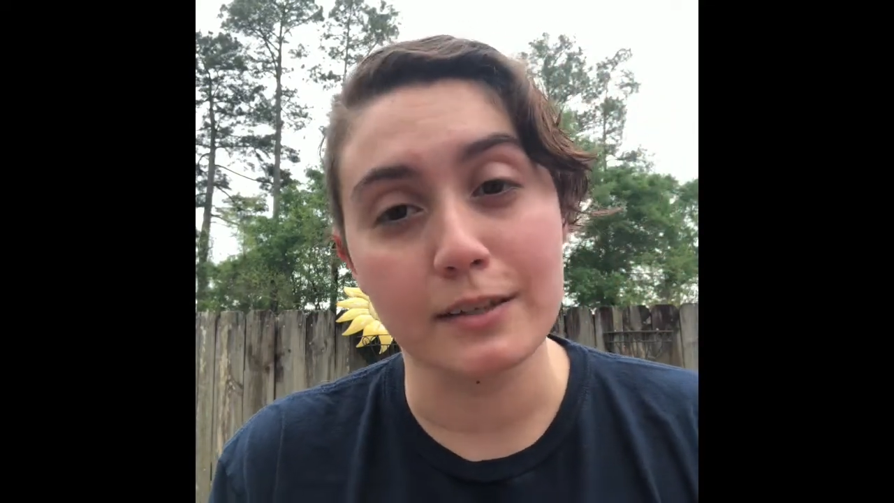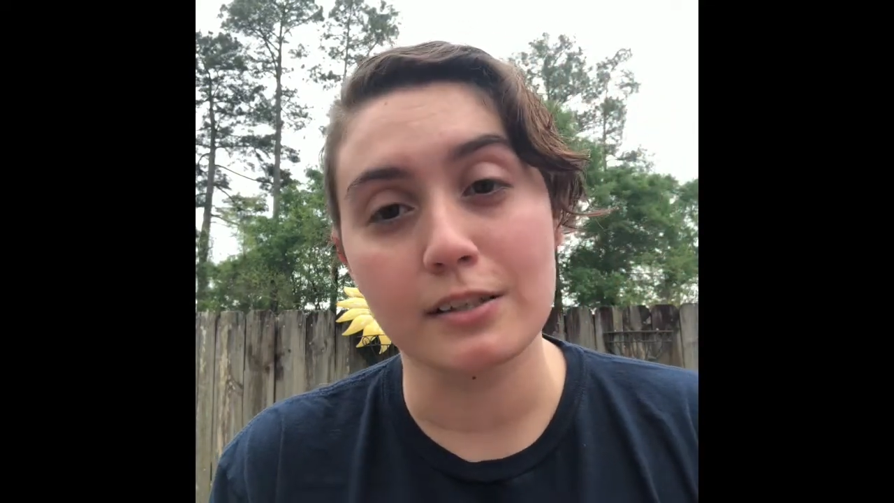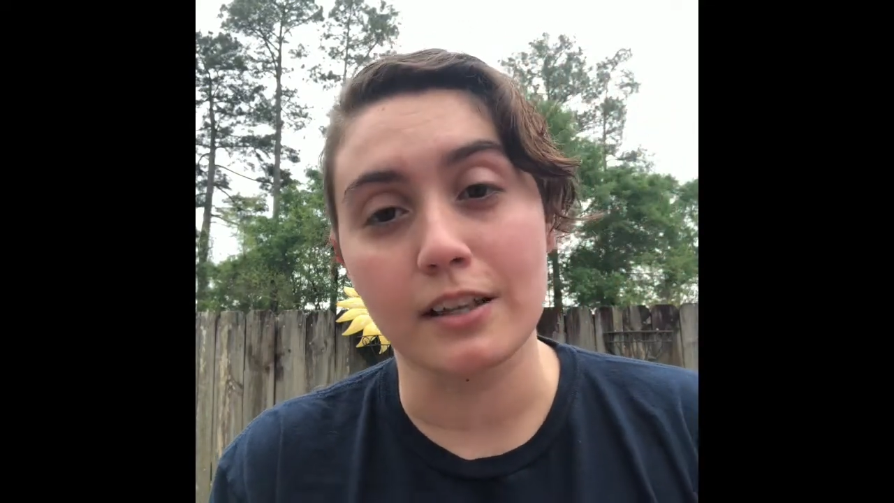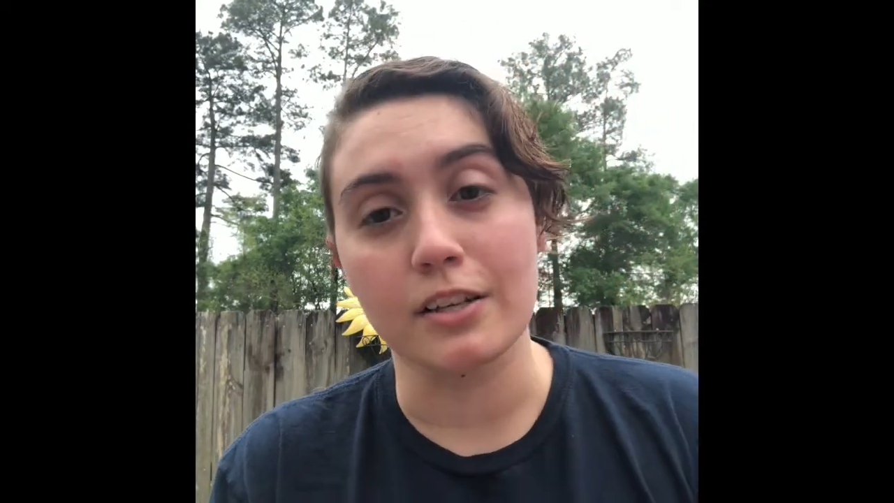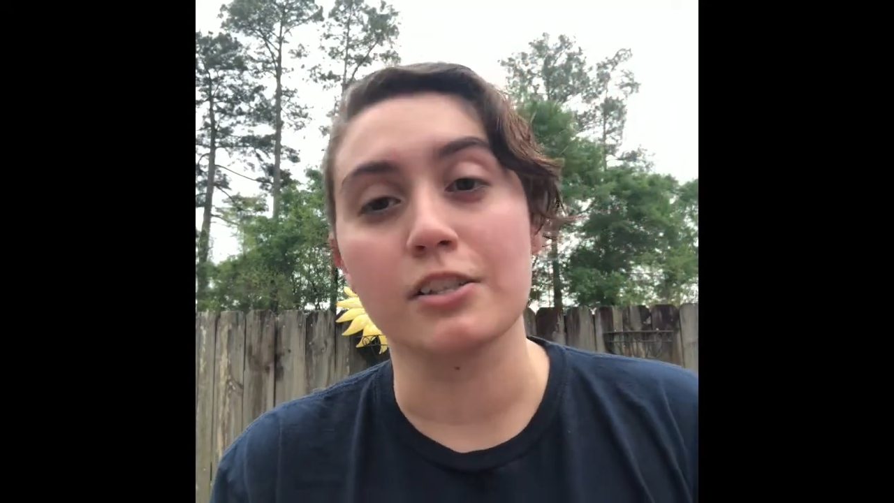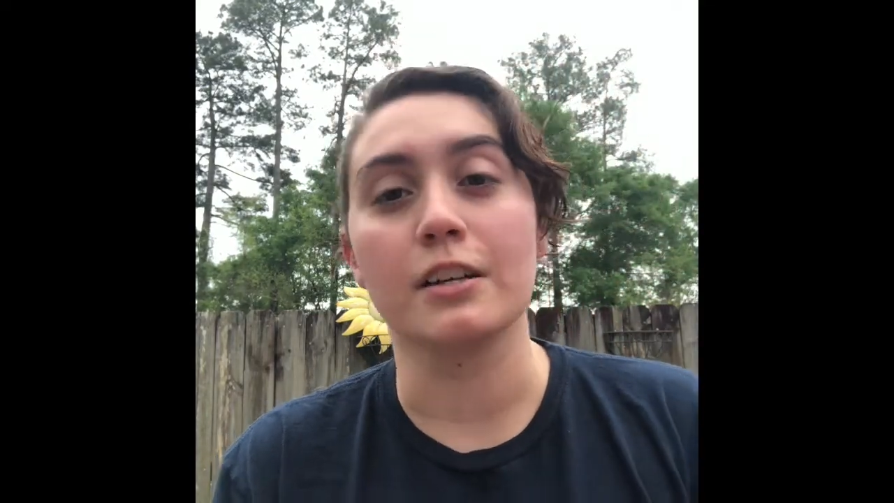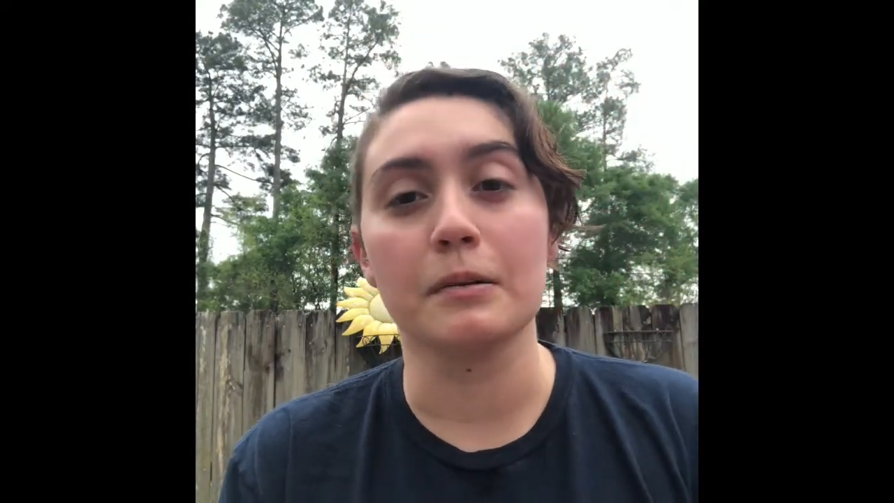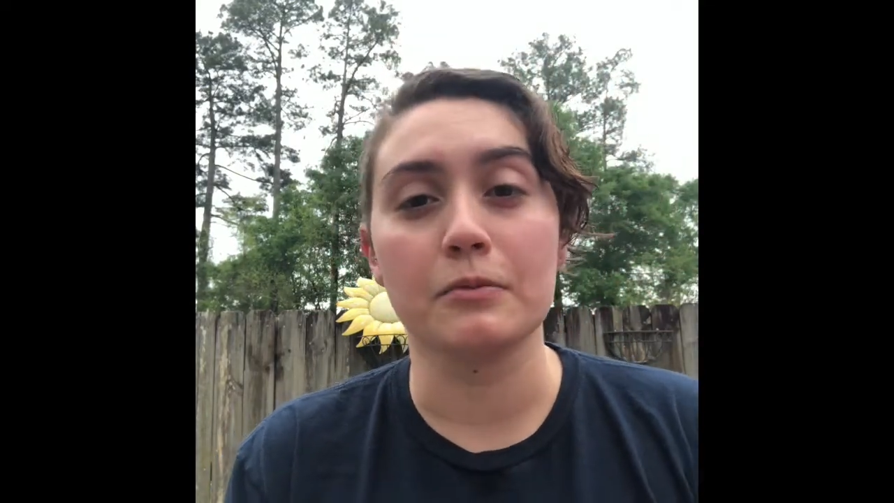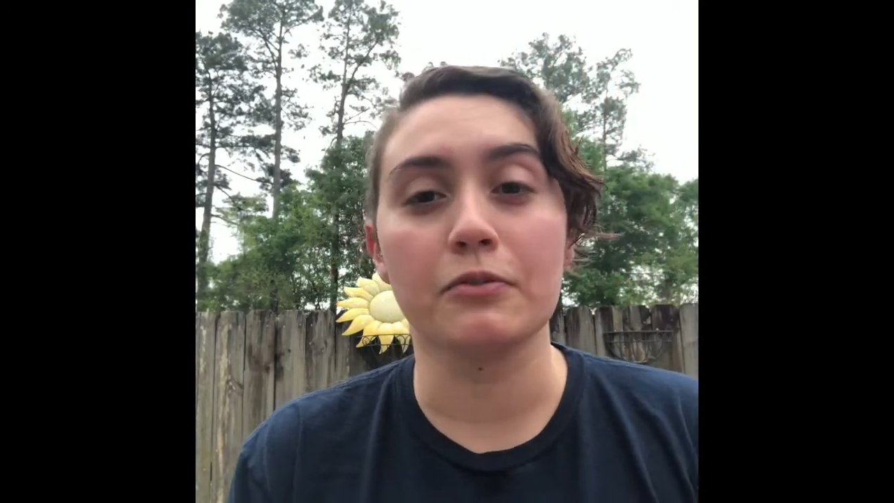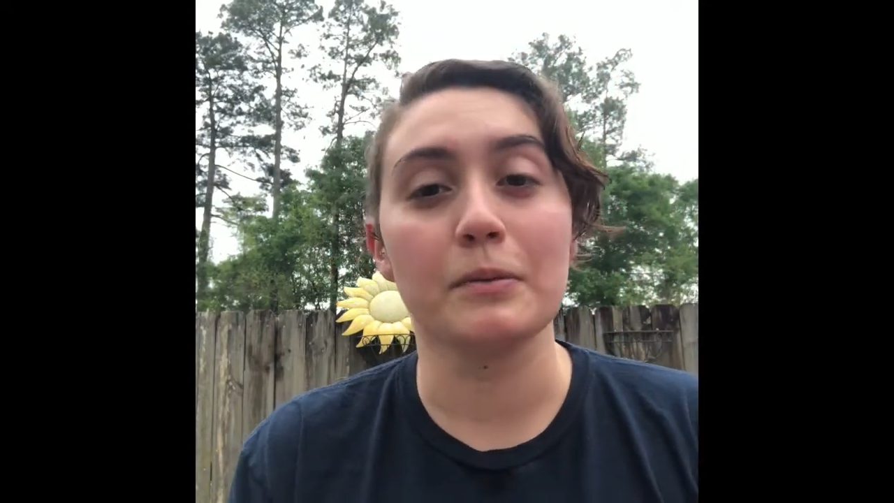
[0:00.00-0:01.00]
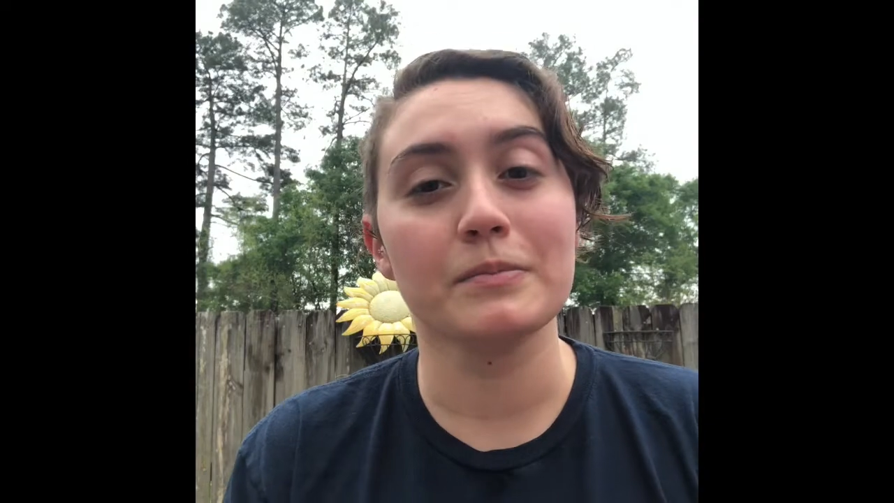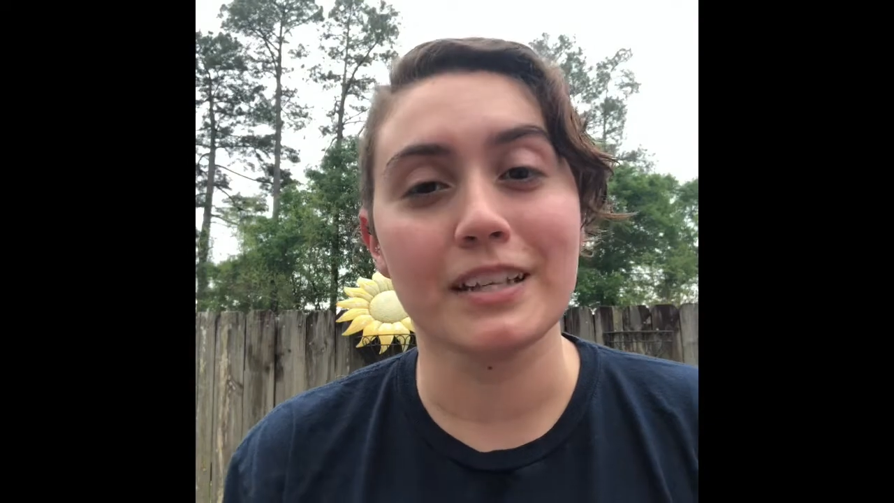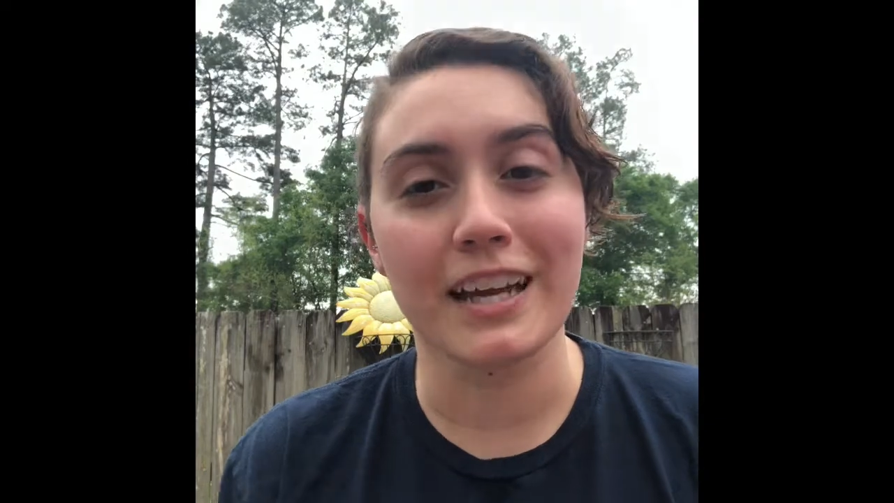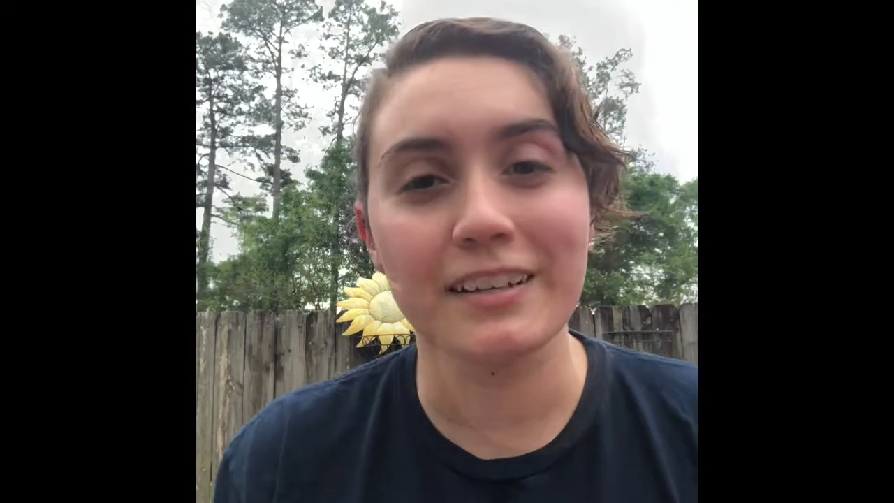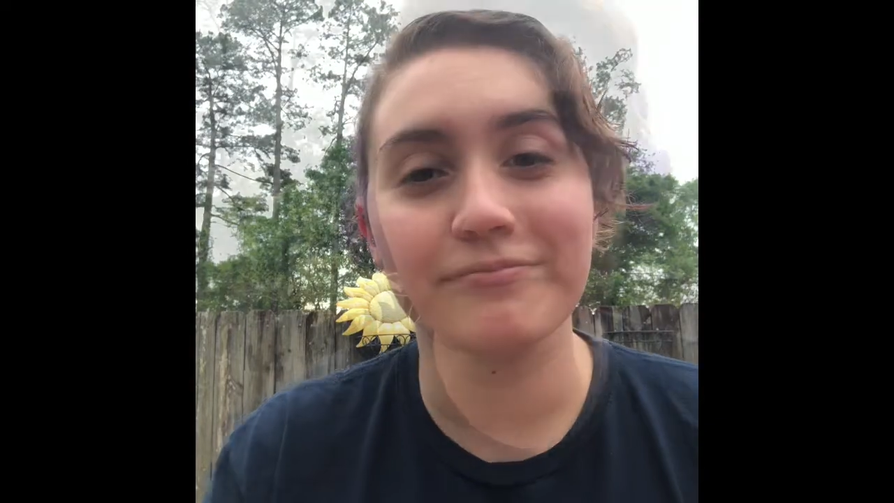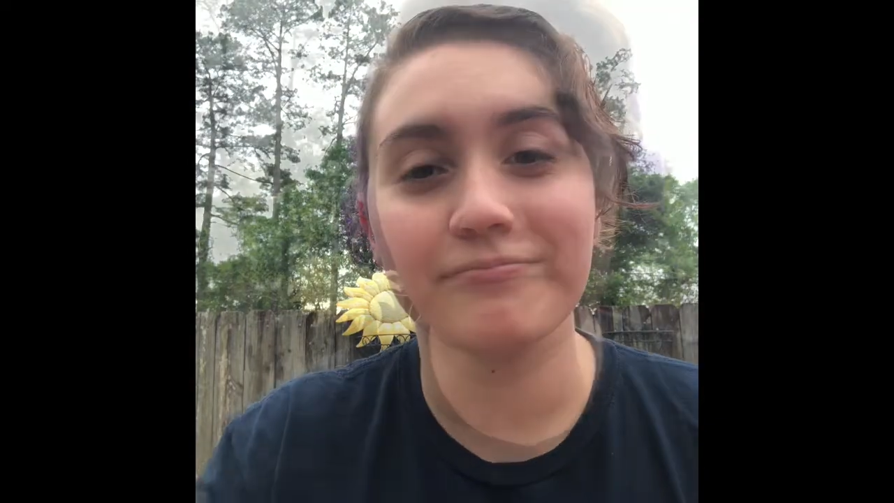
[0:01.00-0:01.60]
selection comes from today.